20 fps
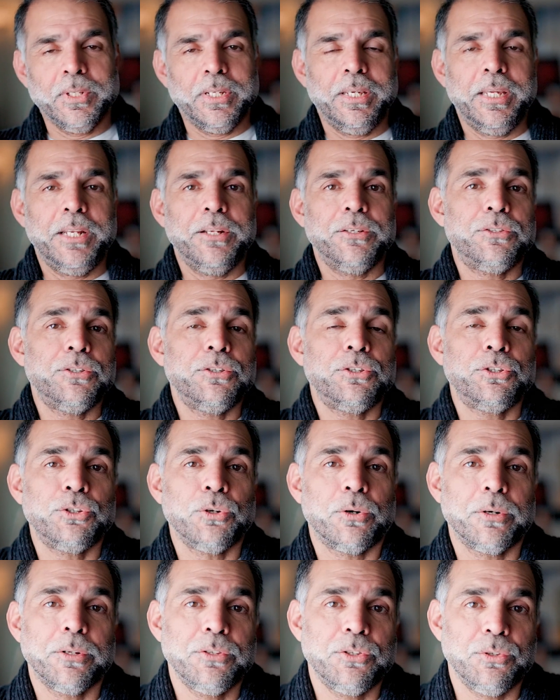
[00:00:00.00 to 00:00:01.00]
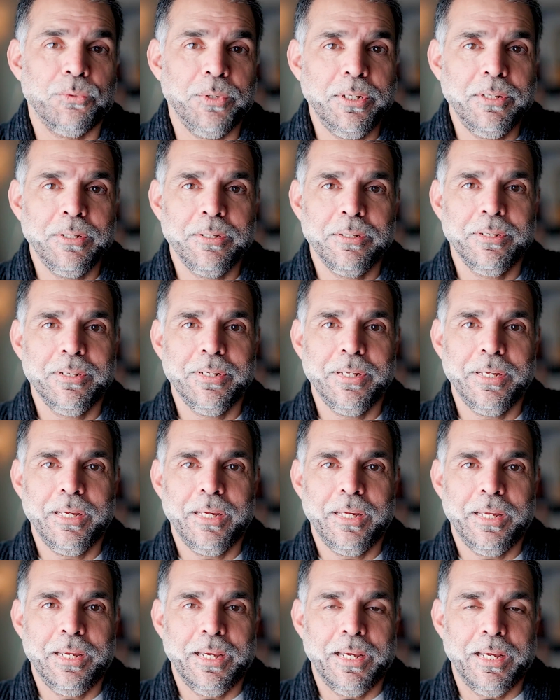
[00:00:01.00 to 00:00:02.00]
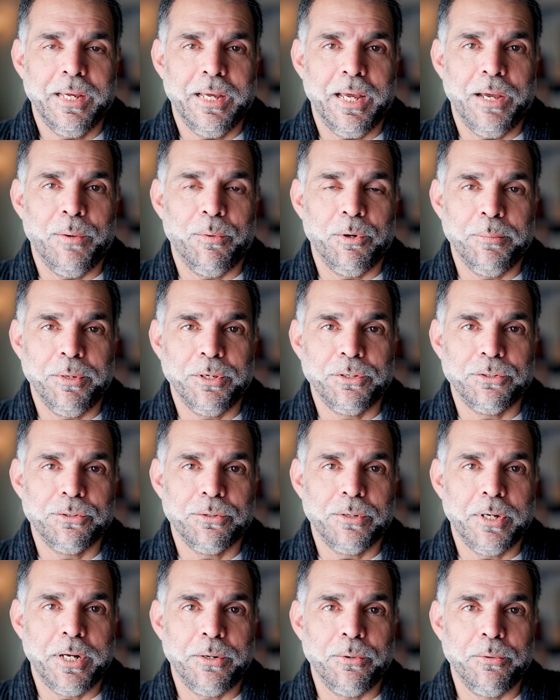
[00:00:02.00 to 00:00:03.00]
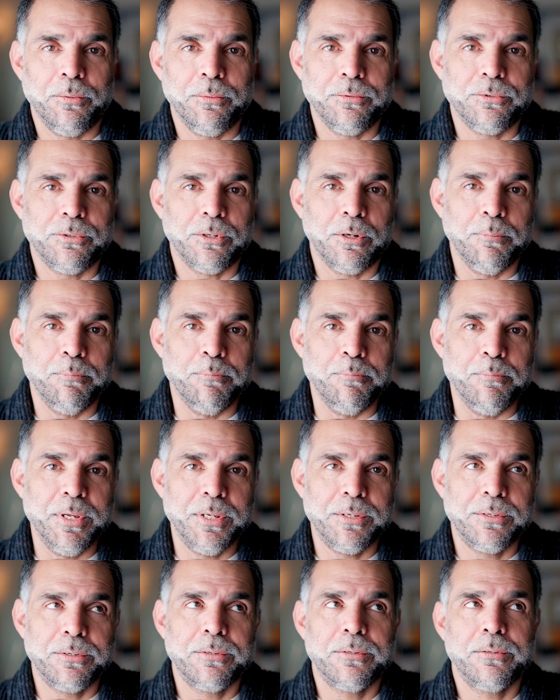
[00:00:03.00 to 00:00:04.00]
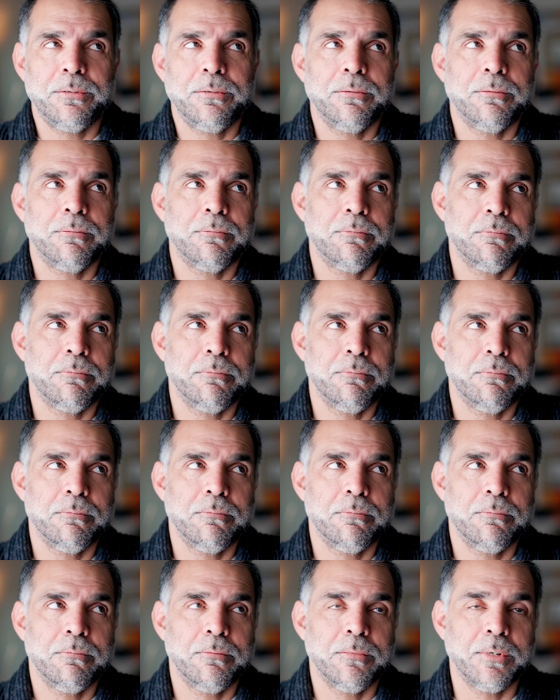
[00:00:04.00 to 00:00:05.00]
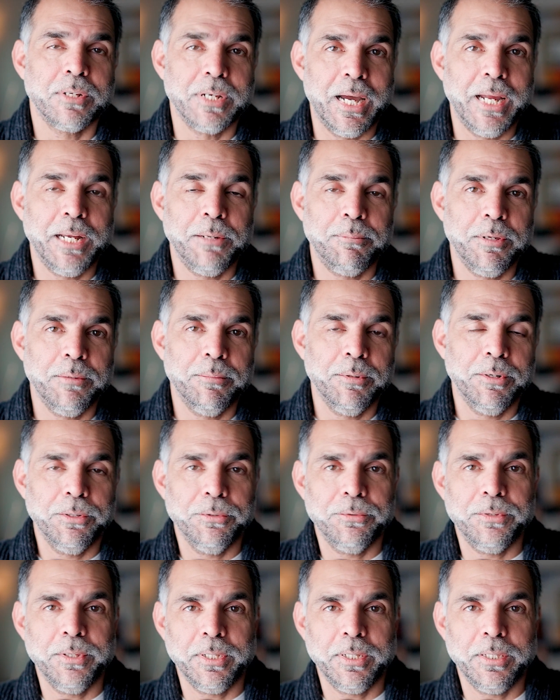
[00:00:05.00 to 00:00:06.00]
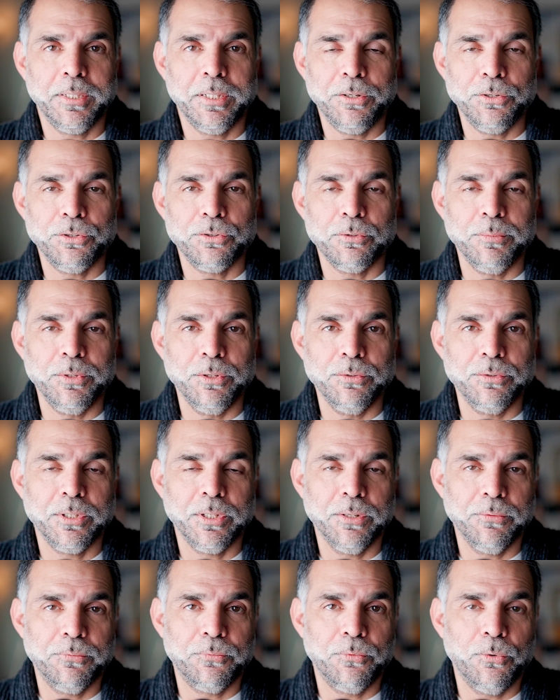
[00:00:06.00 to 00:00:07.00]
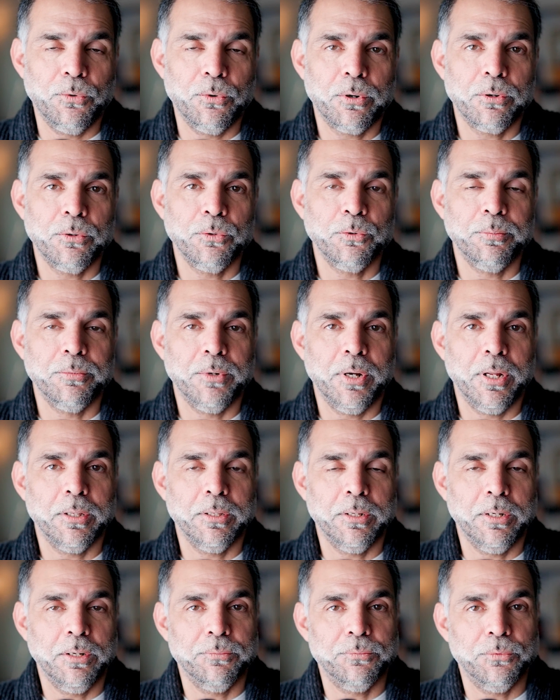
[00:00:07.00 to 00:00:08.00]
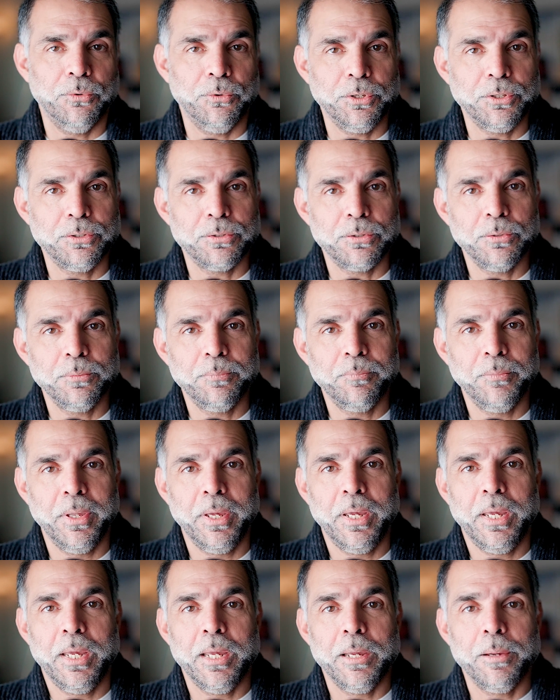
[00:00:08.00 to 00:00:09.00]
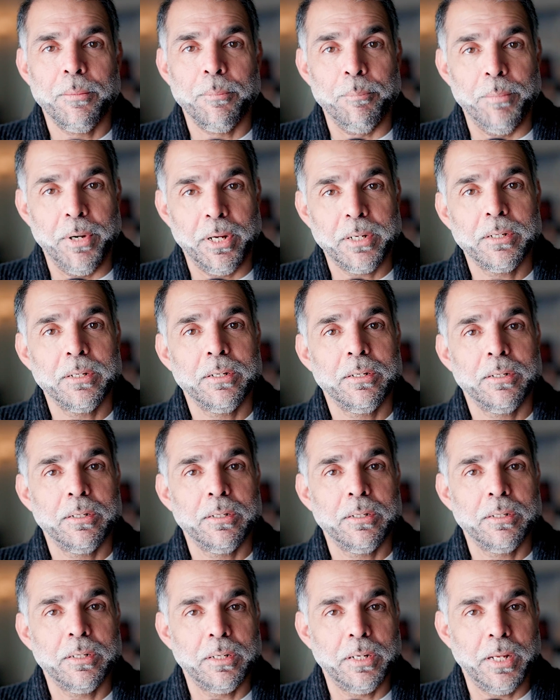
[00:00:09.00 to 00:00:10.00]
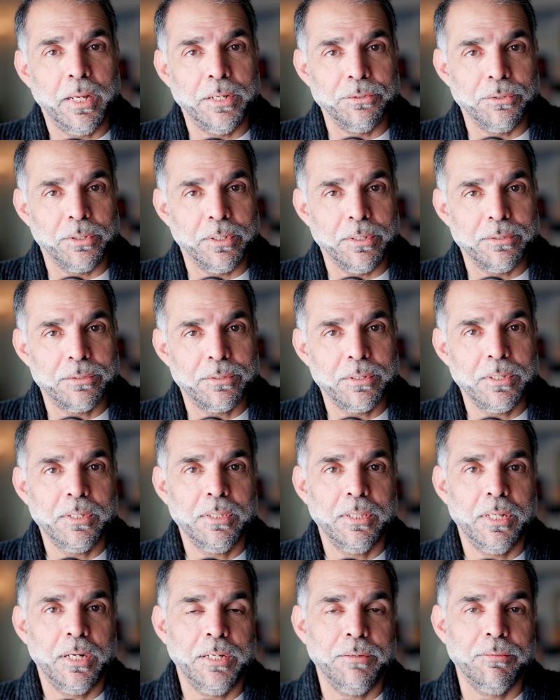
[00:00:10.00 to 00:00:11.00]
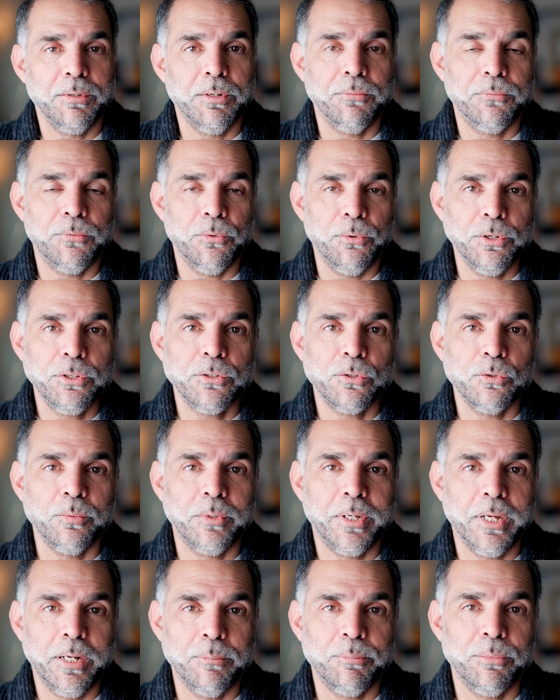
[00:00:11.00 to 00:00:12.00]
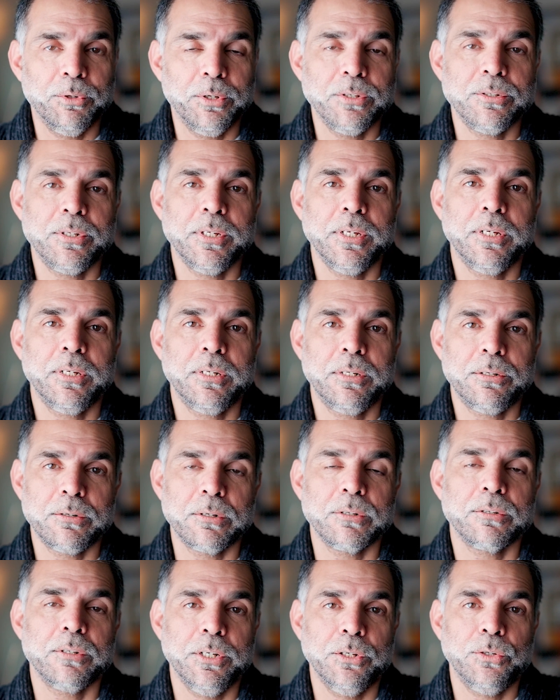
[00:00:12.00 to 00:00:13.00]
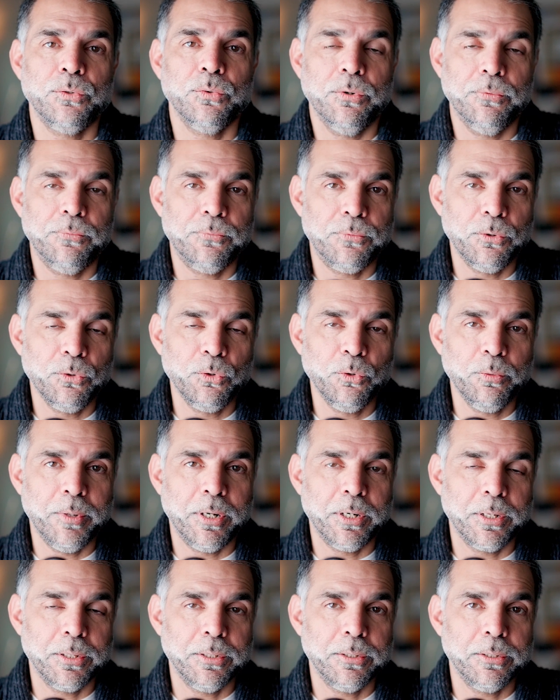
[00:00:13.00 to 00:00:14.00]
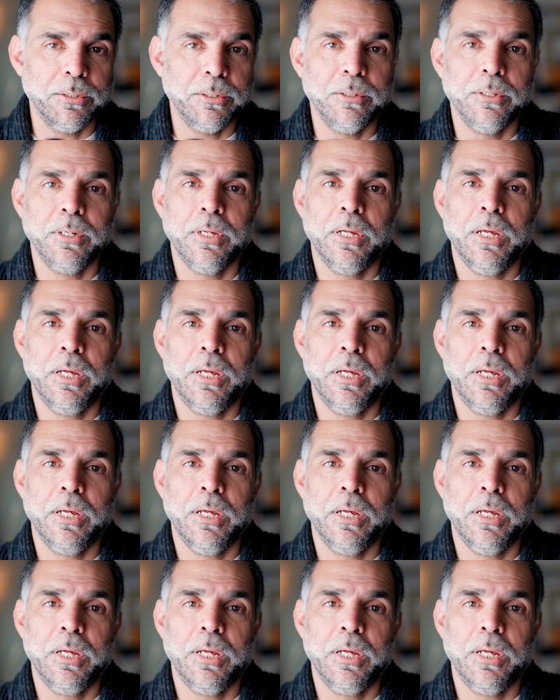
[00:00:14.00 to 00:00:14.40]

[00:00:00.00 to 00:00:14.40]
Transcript: you know, this is short and sweet. I want to make sure I don't sort of miss guide people into thinking that you should be using a for loop rather than a for each loop. But as you can see that even a for each loop can potentially translate to a for loop under the hood